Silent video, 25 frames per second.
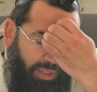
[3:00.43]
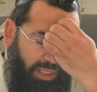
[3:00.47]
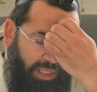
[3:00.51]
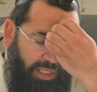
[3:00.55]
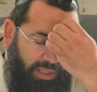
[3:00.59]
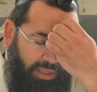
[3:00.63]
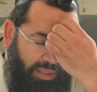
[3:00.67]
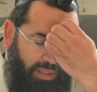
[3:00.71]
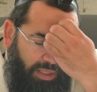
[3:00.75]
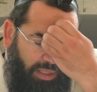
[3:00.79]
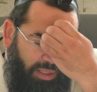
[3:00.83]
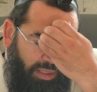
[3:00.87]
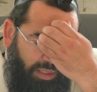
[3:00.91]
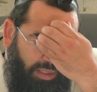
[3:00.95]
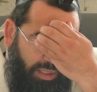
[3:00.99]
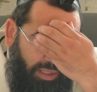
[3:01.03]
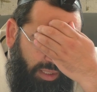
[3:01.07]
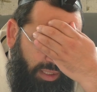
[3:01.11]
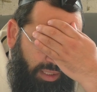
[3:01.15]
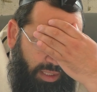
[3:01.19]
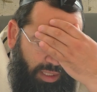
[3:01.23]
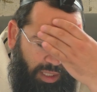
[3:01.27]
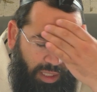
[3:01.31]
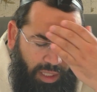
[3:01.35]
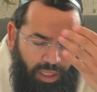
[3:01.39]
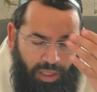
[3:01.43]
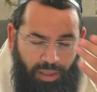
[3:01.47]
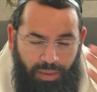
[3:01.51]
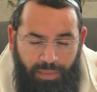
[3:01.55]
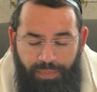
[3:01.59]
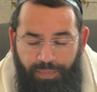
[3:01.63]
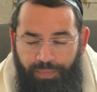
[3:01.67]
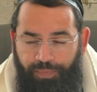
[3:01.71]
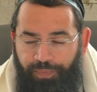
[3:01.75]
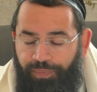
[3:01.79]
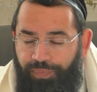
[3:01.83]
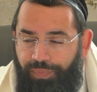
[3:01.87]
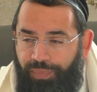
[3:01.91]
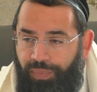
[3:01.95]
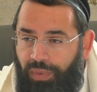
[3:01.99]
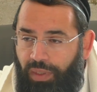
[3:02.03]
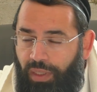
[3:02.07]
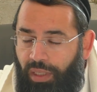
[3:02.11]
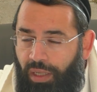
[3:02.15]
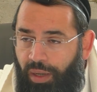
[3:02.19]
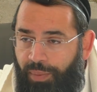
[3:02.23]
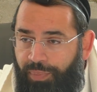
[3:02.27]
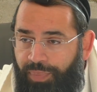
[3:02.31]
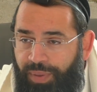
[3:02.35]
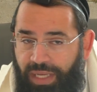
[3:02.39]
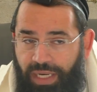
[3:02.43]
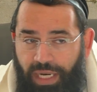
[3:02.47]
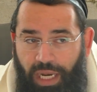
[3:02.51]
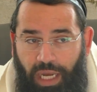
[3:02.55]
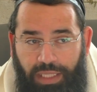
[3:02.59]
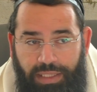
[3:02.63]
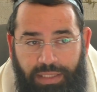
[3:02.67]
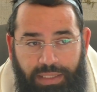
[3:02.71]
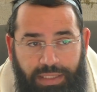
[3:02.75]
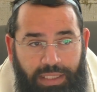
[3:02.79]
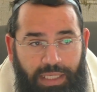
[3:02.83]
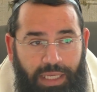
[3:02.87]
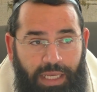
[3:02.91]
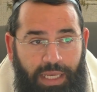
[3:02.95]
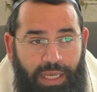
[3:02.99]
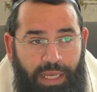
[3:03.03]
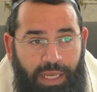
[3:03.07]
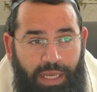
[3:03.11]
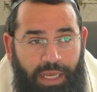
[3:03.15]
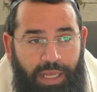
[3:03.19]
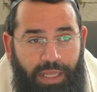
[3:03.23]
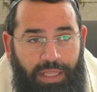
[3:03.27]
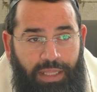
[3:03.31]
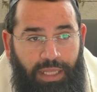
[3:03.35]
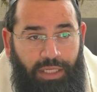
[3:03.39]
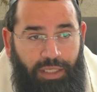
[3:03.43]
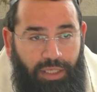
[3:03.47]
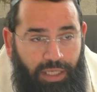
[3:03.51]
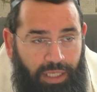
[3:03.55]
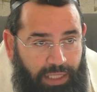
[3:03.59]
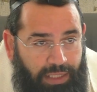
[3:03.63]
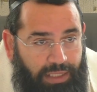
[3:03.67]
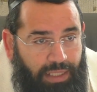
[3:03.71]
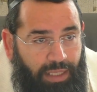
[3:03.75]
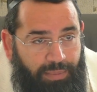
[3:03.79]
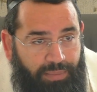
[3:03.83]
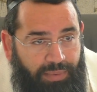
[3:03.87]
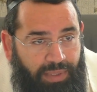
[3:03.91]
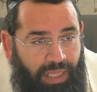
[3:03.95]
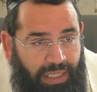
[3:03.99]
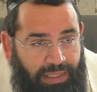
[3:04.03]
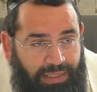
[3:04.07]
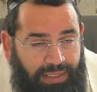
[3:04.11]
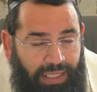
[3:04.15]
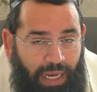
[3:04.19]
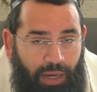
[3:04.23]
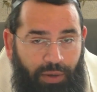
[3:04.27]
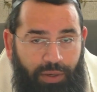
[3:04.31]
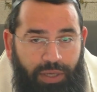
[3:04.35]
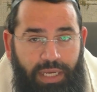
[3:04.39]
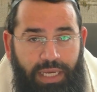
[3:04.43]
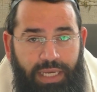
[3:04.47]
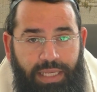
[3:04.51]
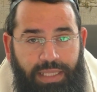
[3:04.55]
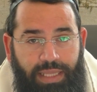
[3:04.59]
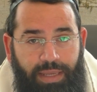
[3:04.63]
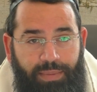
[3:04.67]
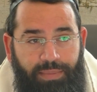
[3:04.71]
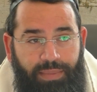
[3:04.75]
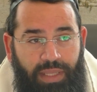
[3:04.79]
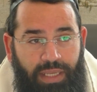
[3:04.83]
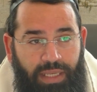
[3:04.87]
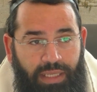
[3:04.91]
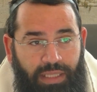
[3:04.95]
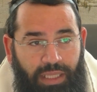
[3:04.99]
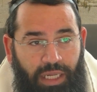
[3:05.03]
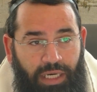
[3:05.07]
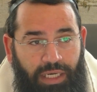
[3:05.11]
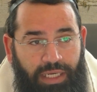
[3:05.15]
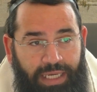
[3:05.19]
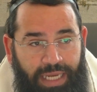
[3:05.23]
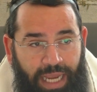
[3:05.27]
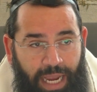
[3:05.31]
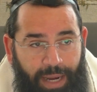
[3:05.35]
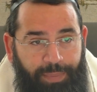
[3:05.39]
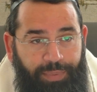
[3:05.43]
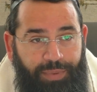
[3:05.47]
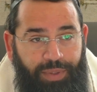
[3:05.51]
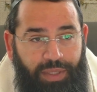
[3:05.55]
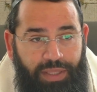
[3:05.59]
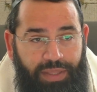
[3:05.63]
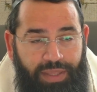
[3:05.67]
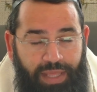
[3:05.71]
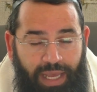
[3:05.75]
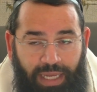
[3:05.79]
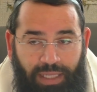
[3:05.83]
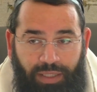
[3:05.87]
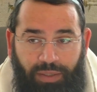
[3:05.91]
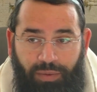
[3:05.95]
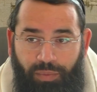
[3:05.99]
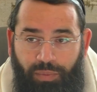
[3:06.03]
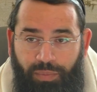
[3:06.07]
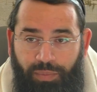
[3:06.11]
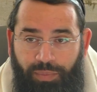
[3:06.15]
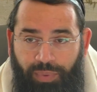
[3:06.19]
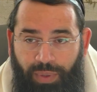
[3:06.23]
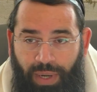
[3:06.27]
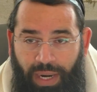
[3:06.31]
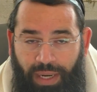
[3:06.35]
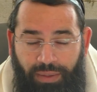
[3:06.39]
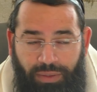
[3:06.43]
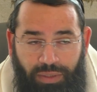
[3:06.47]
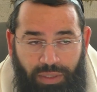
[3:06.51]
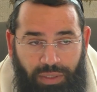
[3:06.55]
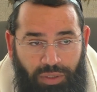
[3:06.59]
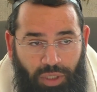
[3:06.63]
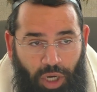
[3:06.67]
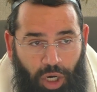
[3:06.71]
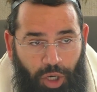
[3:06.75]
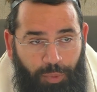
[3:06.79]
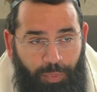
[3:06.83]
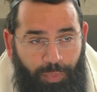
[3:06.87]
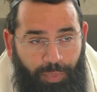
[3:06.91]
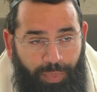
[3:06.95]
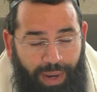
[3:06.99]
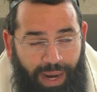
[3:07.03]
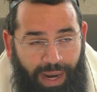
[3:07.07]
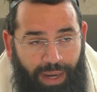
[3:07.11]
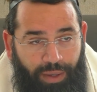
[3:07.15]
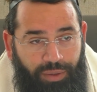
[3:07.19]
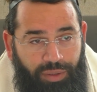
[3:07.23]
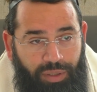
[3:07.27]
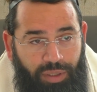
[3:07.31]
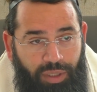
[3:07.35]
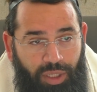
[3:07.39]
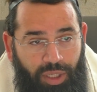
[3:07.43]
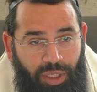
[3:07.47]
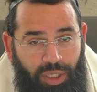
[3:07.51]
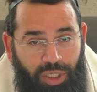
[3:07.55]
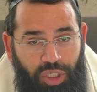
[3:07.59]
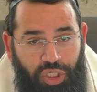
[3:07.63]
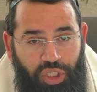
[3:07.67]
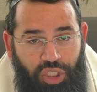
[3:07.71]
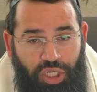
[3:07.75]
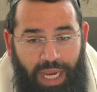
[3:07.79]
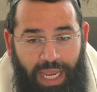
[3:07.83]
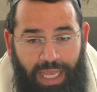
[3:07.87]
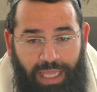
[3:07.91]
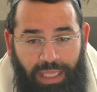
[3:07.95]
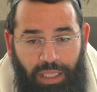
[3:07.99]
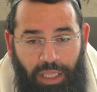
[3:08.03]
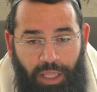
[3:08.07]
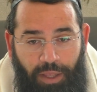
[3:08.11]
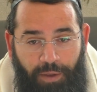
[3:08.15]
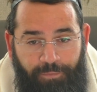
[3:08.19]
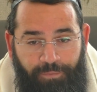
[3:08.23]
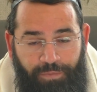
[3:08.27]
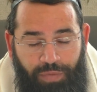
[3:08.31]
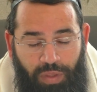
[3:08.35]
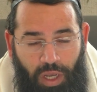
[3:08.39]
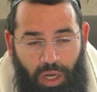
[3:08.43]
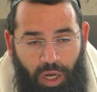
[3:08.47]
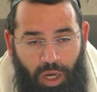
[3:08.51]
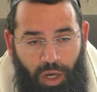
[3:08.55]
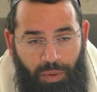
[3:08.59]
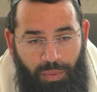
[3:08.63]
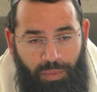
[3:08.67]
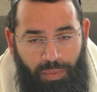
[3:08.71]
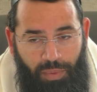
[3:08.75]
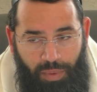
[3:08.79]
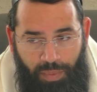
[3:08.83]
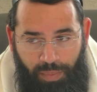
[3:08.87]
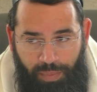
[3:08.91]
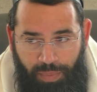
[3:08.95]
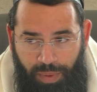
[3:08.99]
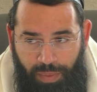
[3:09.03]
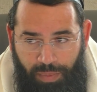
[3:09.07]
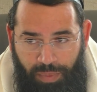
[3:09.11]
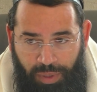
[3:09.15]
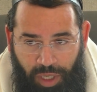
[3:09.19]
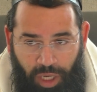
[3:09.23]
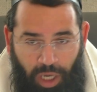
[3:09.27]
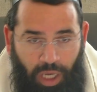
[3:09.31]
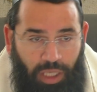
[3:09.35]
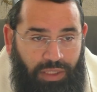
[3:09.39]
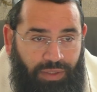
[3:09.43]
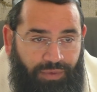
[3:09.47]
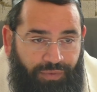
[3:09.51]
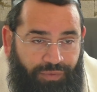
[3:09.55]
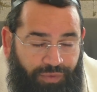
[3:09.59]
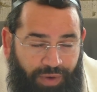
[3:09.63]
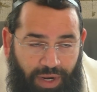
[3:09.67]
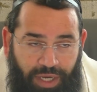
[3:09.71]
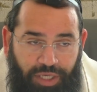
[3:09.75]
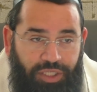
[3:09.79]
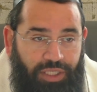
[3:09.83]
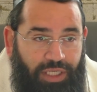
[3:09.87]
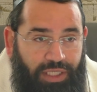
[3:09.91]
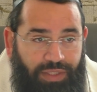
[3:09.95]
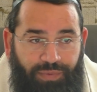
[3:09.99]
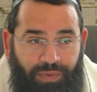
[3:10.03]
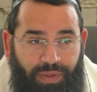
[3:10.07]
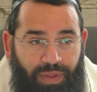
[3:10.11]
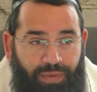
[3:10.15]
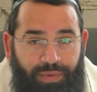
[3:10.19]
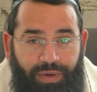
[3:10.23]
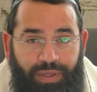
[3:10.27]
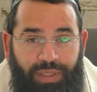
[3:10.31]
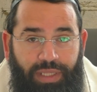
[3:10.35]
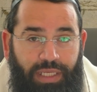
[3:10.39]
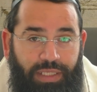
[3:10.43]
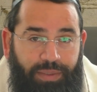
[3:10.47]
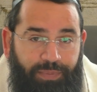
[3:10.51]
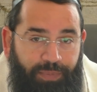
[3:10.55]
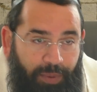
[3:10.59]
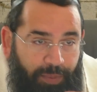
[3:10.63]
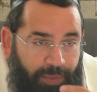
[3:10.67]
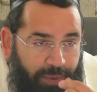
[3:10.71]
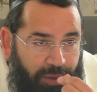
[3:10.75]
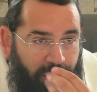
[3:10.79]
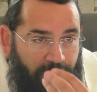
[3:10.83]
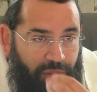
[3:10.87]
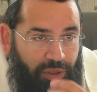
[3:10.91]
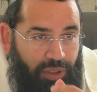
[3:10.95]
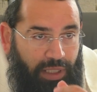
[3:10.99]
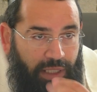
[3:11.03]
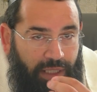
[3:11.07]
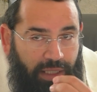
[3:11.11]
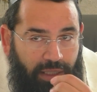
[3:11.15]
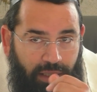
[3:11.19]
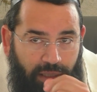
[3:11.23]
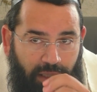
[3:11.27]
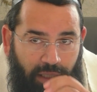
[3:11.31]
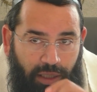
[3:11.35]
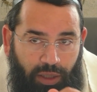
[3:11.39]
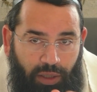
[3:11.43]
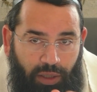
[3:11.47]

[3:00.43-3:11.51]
the peanuts. That you eat them, that's how you eat them. They're kept in that dark brown shell because of freshness, whatever it is. People usually,